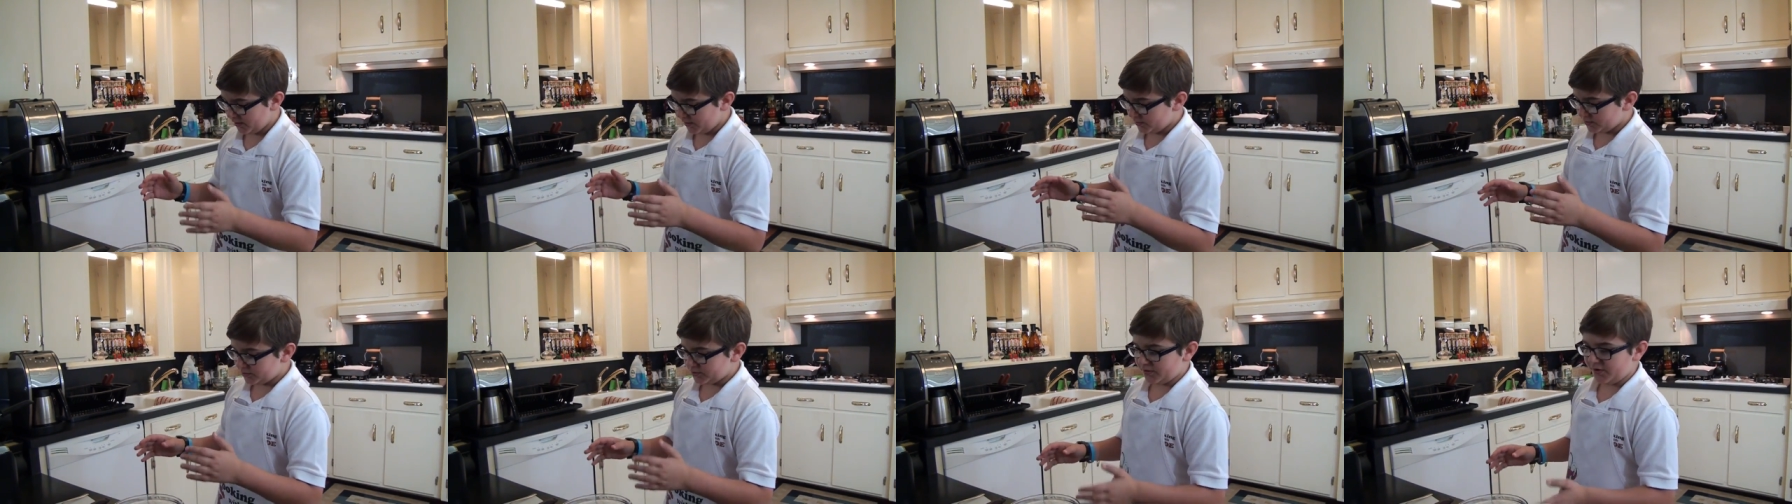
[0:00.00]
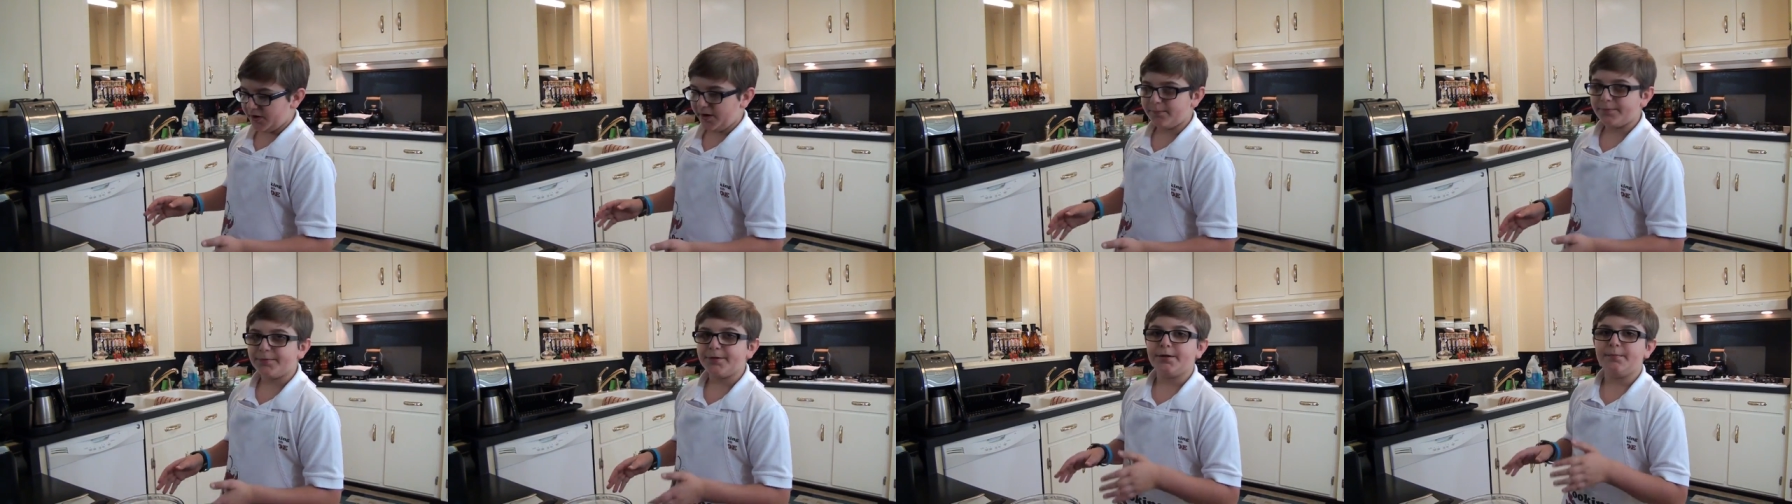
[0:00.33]
so
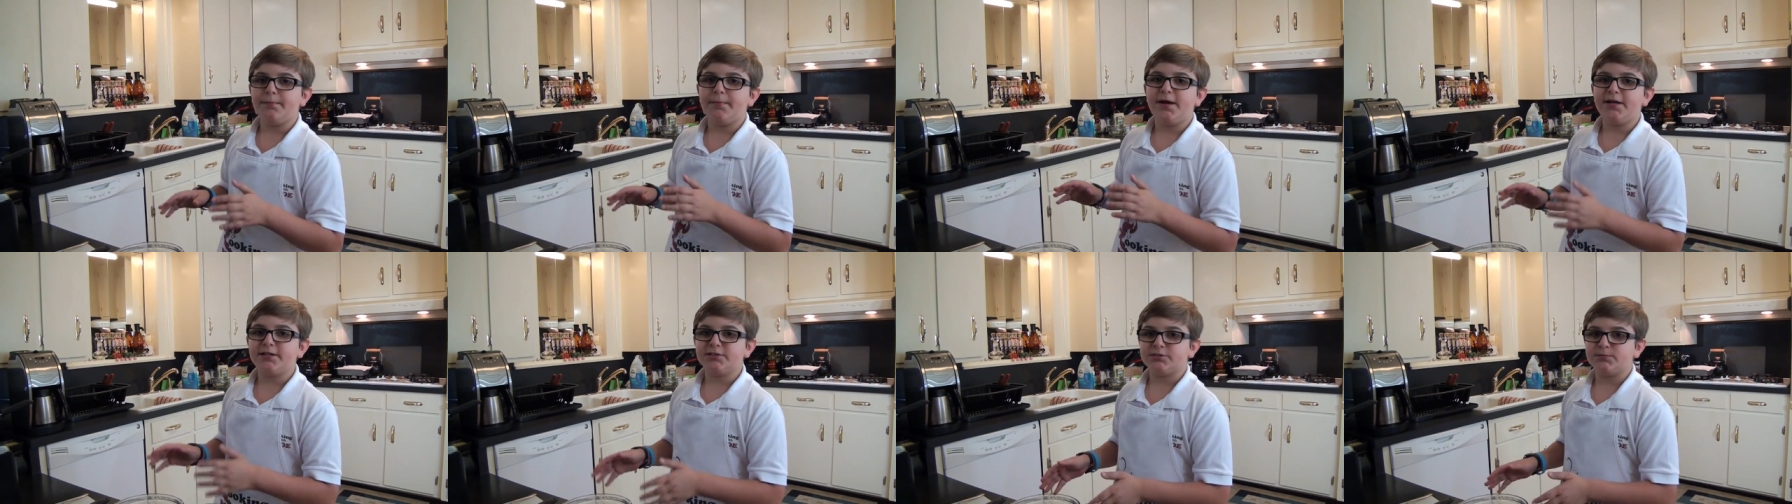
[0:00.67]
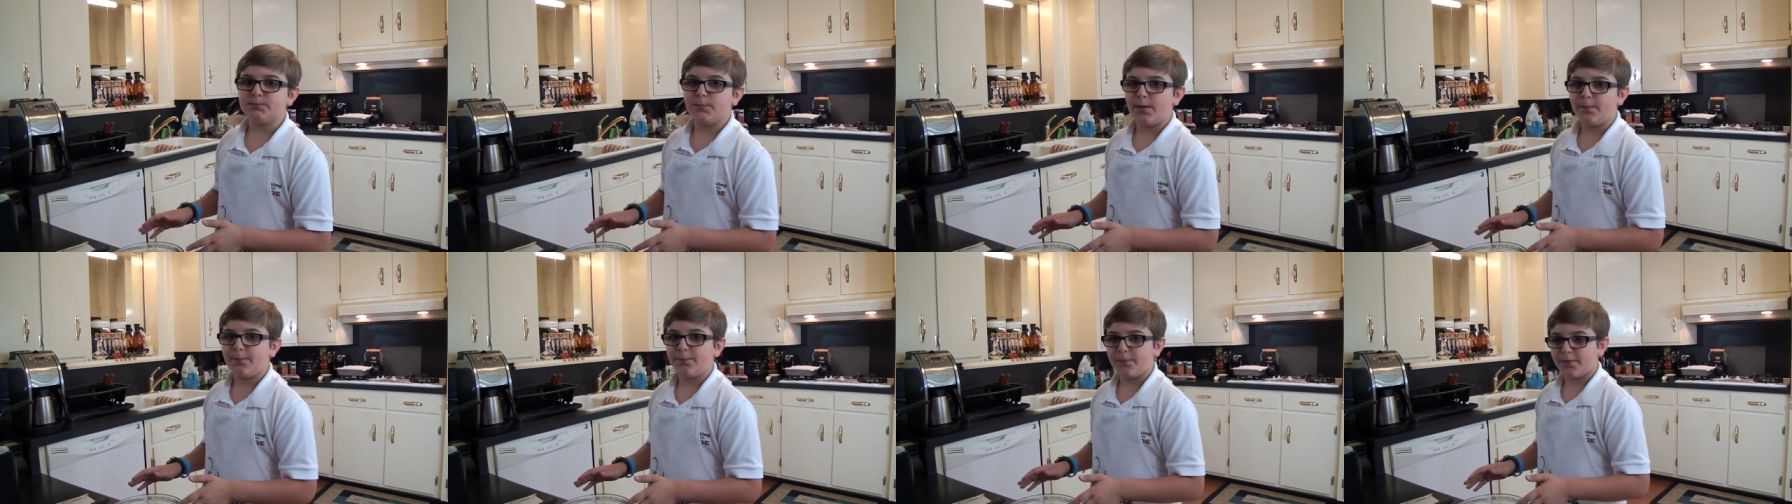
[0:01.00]
now I'm gonna mash
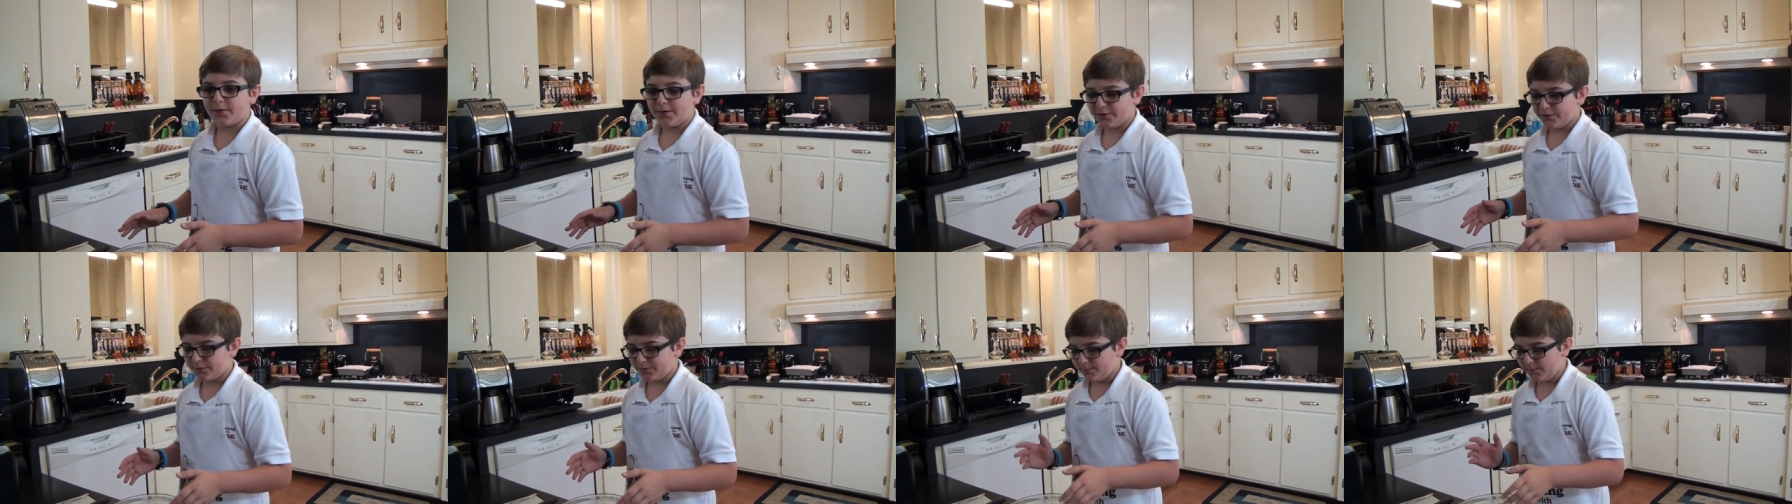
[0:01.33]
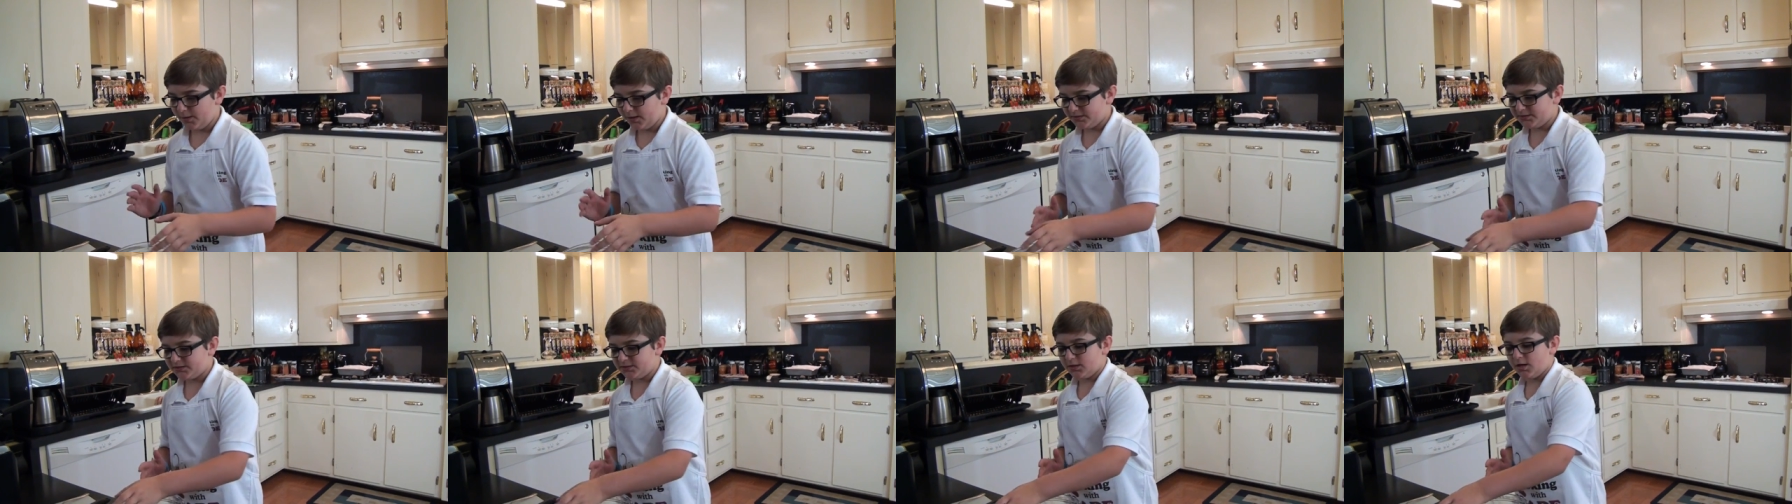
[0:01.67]
them up with
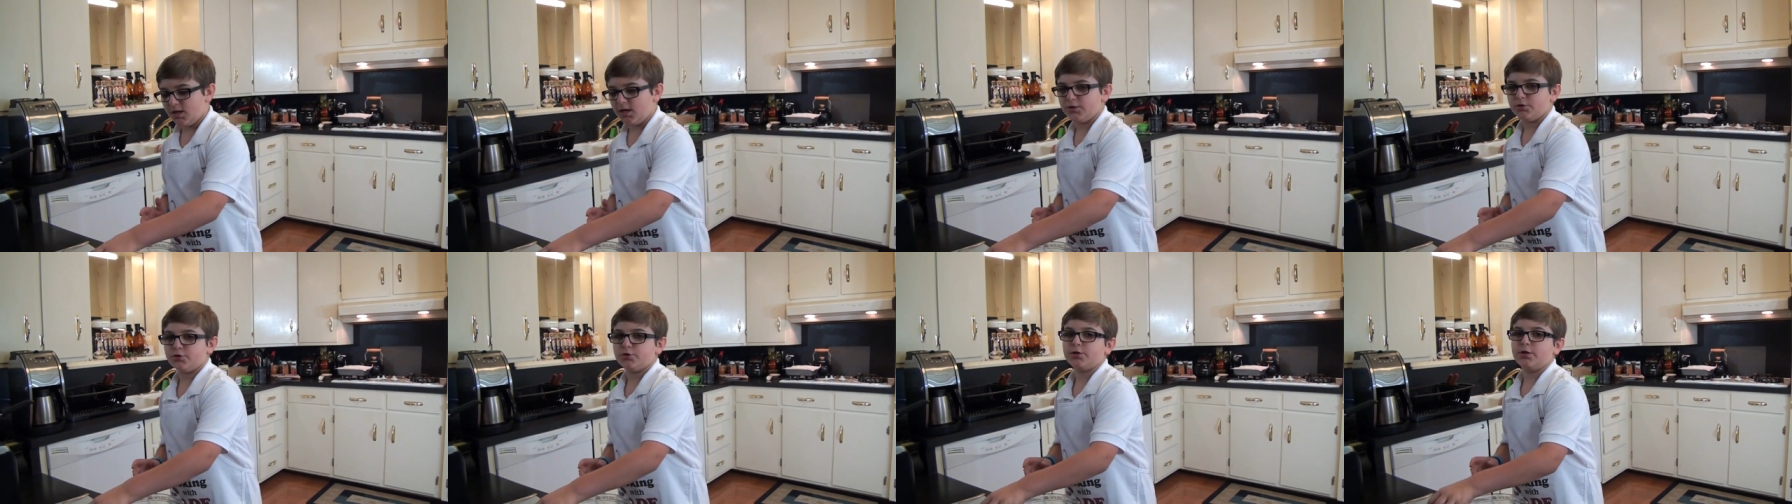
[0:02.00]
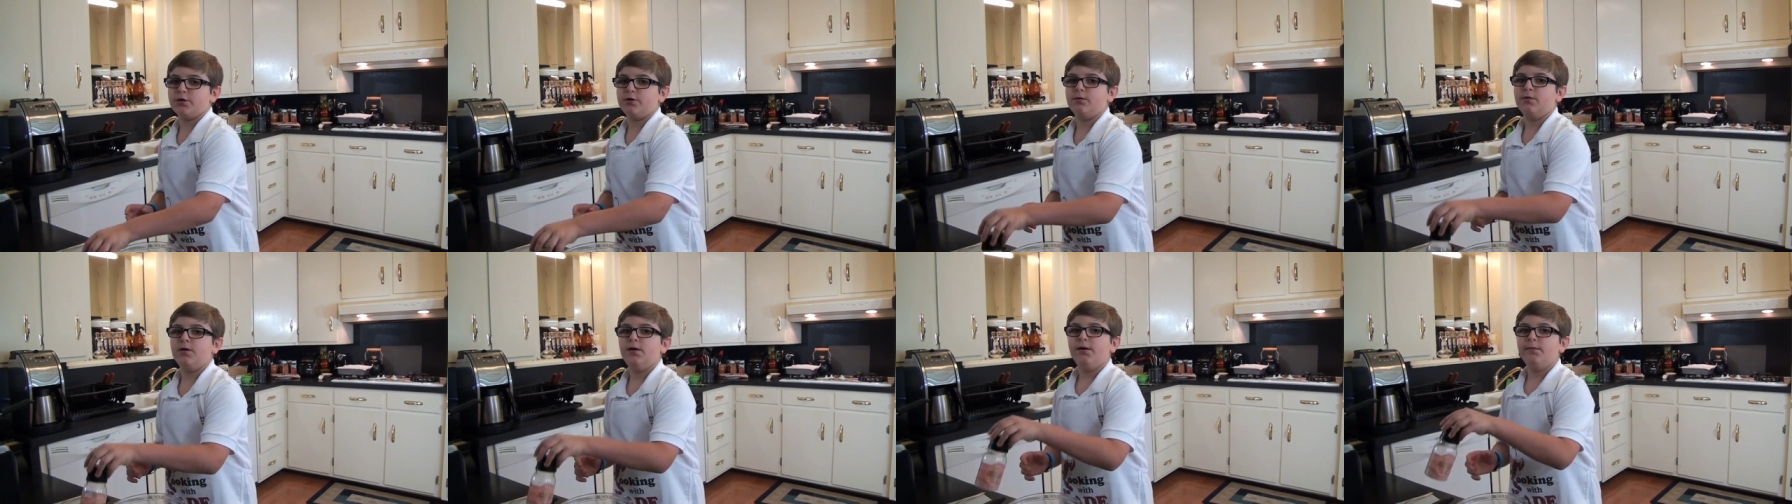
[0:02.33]
my
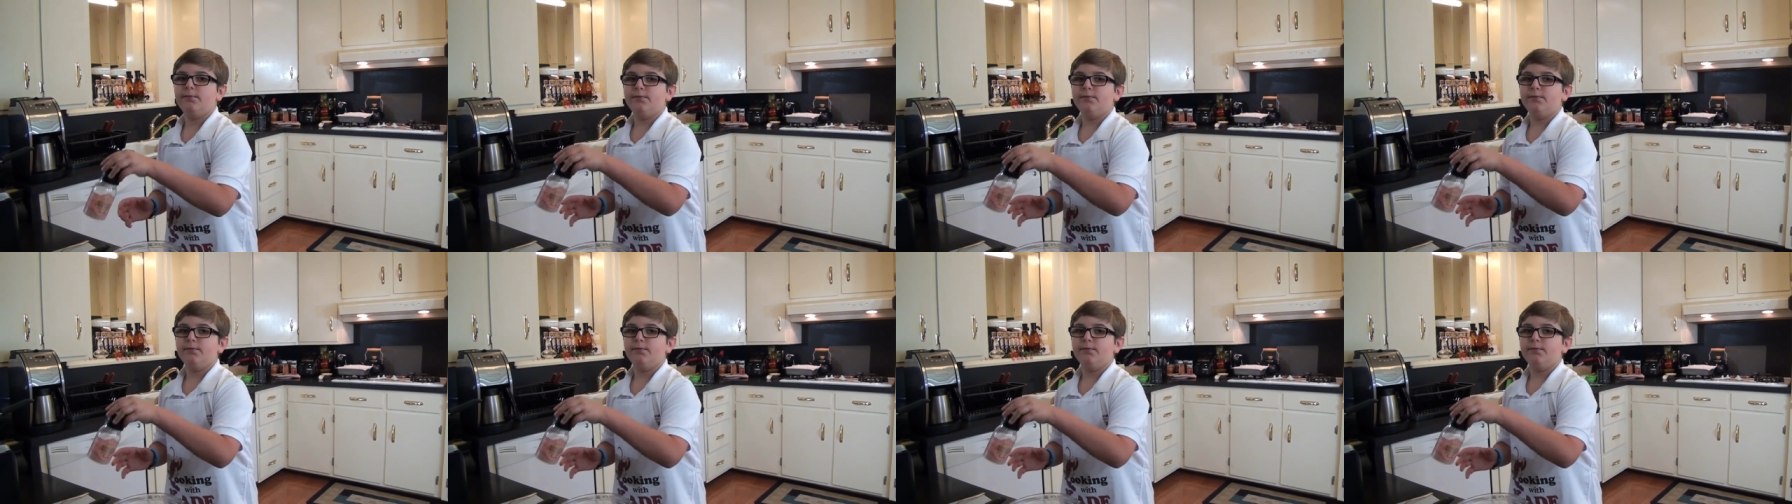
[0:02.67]
cilantro.